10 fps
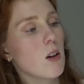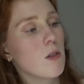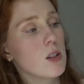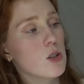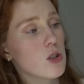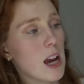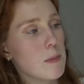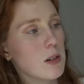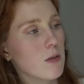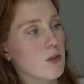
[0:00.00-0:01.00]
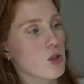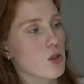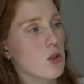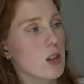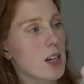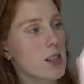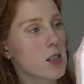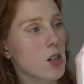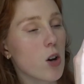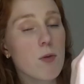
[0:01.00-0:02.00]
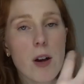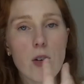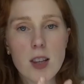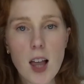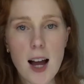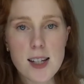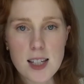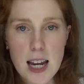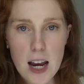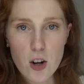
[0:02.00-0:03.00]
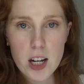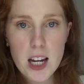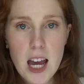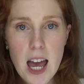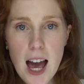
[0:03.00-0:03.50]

on the shaping of the shoe, that it's, you know, very light and airy.